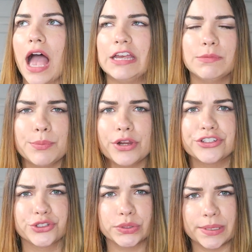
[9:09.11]
I remember I
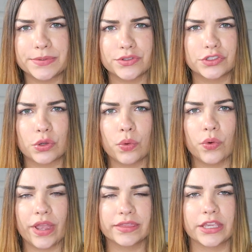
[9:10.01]
showed up to
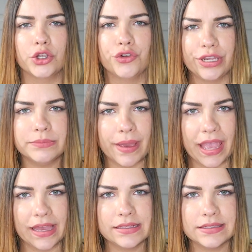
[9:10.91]
school in like green
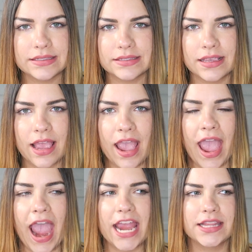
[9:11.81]
pants,
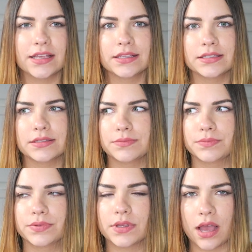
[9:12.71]
and the
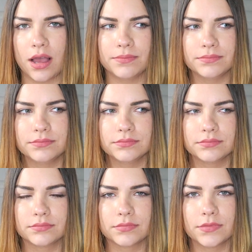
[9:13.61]

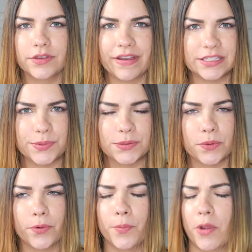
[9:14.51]
vice
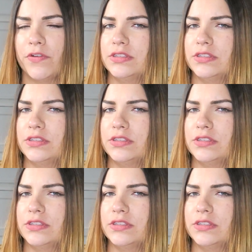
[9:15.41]
principal pulled me over.